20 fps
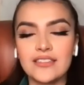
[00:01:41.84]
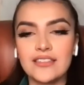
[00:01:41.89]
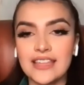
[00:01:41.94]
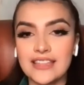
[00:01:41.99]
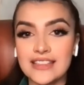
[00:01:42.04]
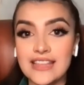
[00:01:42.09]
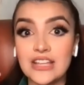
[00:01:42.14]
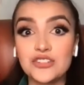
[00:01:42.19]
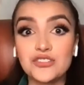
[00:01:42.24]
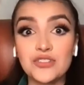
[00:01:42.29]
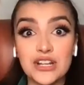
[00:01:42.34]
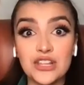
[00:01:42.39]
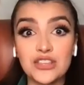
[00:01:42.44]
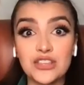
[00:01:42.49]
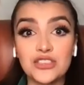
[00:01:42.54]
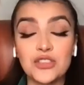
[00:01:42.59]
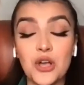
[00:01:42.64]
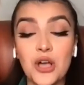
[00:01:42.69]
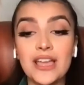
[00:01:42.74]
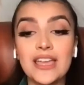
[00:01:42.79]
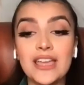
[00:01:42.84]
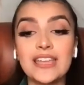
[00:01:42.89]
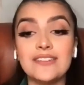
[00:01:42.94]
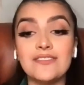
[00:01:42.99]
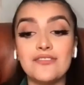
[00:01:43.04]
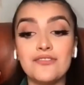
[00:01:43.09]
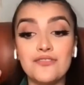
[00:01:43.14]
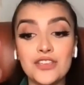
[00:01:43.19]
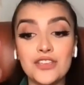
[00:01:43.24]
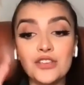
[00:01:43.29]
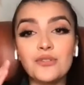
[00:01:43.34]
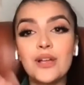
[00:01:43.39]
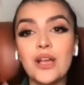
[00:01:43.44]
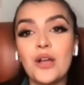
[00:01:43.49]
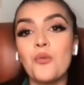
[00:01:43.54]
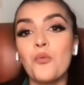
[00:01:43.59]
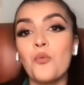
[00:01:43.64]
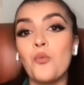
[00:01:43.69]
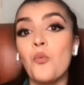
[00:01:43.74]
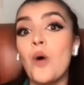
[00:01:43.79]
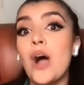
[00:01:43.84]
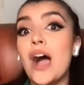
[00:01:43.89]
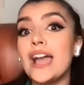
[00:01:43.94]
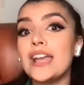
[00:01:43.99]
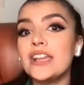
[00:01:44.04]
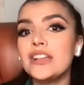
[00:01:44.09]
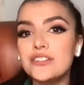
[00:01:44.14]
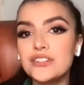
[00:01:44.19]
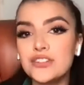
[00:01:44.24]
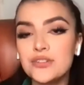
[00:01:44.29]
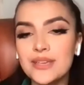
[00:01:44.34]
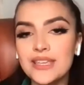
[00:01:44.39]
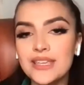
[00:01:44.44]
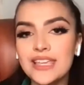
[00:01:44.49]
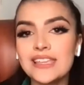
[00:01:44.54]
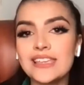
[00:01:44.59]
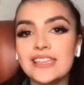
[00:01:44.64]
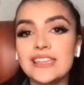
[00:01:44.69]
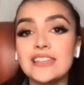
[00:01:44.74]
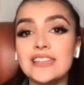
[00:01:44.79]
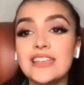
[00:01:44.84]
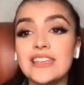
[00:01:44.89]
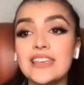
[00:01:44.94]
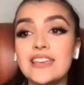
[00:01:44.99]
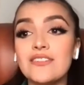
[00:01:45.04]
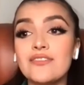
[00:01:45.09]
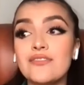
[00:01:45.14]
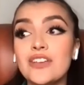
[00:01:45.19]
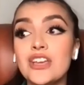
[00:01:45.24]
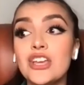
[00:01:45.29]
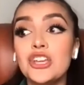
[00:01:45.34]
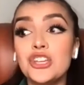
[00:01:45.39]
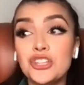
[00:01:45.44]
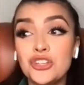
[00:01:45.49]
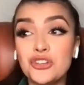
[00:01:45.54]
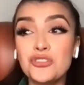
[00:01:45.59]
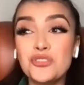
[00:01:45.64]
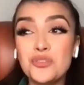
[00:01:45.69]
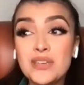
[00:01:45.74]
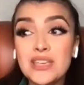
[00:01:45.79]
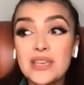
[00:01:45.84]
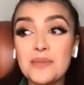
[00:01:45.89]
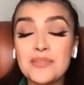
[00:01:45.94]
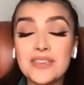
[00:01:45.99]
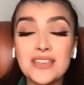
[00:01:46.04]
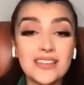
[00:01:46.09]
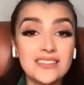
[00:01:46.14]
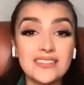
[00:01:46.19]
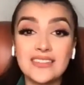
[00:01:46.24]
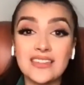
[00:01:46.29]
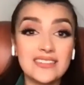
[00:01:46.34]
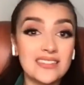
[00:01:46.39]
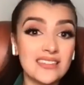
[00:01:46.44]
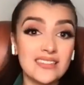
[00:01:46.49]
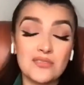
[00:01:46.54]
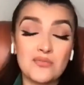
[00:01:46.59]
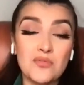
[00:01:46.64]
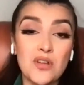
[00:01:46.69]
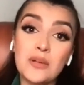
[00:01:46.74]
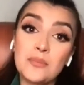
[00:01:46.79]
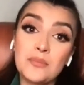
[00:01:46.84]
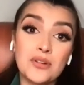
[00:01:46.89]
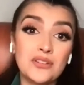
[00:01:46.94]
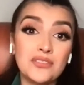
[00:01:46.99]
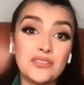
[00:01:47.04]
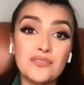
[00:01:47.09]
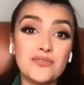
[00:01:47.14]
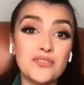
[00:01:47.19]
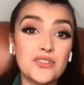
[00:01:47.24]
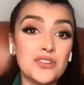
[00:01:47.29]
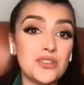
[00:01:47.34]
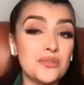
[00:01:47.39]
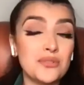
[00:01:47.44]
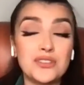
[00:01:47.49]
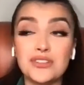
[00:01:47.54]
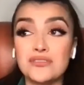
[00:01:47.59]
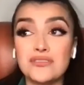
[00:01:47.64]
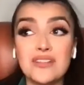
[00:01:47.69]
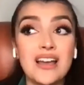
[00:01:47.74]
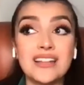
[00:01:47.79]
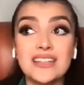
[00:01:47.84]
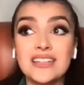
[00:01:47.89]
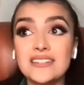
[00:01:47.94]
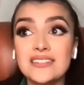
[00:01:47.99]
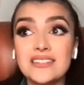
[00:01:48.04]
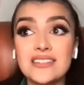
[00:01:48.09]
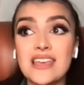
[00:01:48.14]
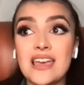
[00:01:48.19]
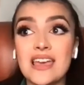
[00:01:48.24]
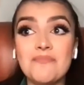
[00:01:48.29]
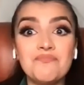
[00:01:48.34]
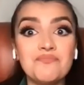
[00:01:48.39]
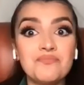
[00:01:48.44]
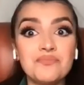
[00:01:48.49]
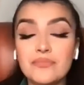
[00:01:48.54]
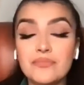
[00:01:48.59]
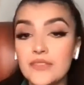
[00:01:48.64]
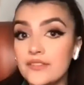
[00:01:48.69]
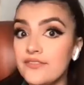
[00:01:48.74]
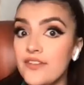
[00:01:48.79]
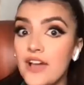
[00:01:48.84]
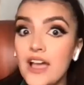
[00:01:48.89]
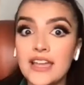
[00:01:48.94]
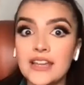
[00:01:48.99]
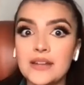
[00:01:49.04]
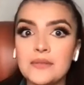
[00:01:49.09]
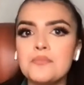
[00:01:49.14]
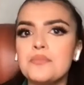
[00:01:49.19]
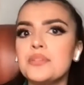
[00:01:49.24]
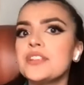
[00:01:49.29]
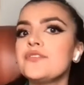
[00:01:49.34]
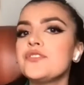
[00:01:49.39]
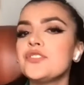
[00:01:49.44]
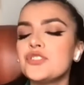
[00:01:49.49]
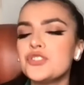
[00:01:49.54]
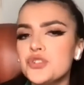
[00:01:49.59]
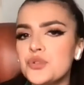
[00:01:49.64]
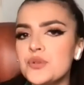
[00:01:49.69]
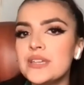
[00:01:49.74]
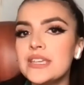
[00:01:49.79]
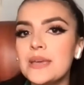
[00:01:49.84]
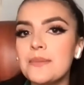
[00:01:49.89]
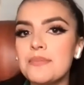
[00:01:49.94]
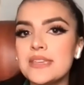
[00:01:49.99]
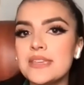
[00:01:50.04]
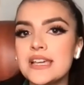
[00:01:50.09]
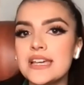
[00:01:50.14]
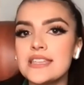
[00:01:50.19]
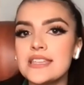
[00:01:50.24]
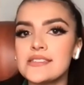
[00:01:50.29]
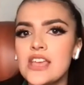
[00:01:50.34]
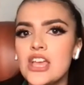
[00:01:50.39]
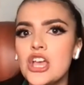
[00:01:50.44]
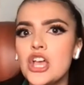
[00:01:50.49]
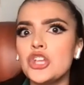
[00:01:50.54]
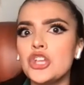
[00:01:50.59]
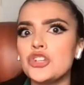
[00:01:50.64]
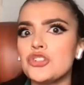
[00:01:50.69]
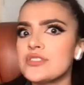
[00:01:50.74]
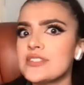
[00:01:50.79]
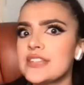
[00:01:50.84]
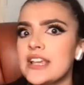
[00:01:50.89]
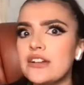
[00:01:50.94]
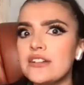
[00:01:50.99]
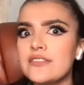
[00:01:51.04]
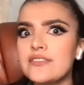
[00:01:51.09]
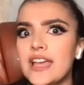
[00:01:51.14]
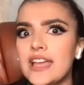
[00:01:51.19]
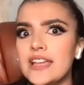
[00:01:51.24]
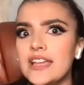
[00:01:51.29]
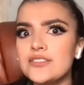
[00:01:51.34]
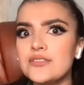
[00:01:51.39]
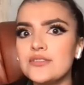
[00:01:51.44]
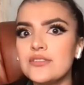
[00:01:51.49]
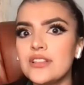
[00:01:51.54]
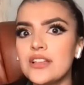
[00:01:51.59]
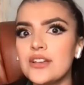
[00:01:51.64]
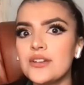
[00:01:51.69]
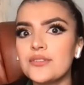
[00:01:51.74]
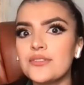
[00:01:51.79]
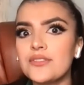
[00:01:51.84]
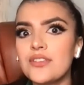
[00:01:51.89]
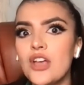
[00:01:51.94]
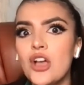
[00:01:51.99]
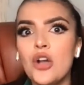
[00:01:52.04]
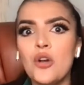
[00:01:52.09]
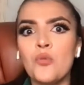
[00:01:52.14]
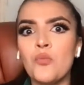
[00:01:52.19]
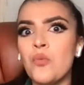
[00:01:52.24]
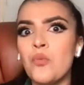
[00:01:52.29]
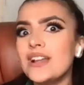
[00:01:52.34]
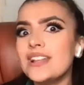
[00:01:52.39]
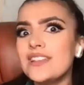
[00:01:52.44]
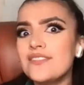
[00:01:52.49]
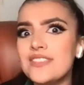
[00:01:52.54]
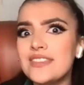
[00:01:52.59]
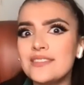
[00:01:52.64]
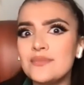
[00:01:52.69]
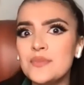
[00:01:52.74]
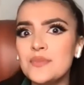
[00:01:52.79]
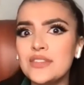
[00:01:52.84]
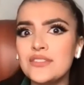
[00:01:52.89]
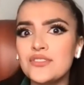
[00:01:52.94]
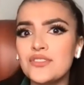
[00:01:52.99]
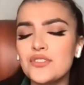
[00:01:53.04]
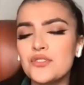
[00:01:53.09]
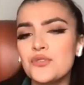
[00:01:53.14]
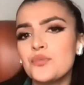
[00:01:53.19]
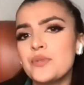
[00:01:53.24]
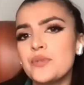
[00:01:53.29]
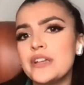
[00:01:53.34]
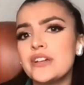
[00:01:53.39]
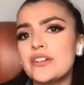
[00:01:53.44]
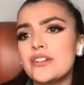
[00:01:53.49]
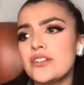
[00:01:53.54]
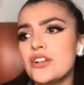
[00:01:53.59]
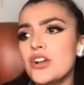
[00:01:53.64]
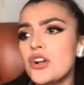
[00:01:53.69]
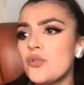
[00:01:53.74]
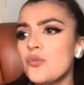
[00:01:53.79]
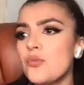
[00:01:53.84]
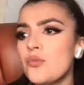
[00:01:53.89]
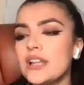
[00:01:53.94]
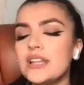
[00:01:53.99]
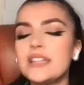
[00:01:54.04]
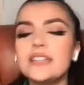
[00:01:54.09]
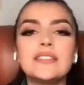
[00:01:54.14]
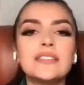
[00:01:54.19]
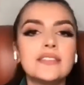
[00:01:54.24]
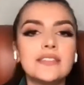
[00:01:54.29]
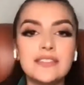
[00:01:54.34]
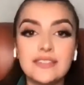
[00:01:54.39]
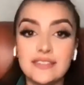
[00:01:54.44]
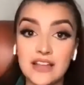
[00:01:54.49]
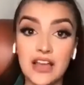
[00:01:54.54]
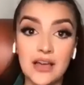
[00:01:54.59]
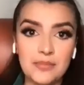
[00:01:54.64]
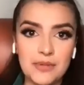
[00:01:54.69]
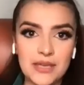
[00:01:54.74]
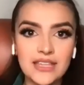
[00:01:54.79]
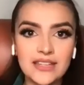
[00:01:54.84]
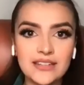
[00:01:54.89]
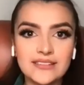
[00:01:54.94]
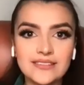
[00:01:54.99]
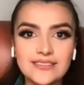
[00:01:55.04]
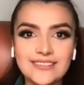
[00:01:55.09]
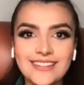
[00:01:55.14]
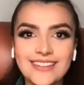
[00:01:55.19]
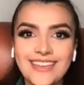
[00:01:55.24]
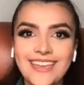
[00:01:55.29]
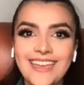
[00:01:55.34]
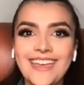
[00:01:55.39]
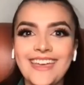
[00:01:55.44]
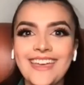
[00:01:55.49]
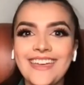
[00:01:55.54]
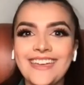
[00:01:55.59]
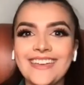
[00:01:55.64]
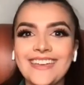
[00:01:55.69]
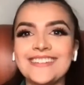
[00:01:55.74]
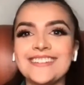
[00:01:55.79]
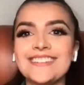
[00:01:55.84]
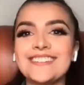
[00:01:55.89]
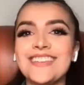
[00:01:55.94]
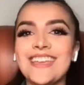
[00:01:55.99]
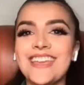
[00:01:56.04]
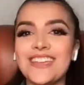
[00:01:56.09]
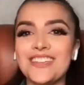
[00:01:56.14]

like that train of thought, and figure out why you're doing it. And if you're doing it because this is the wrong person for you and you're not into them, fine. But if you're doing it because you're scared of getting too close, what if this means they're weird? What Stop it and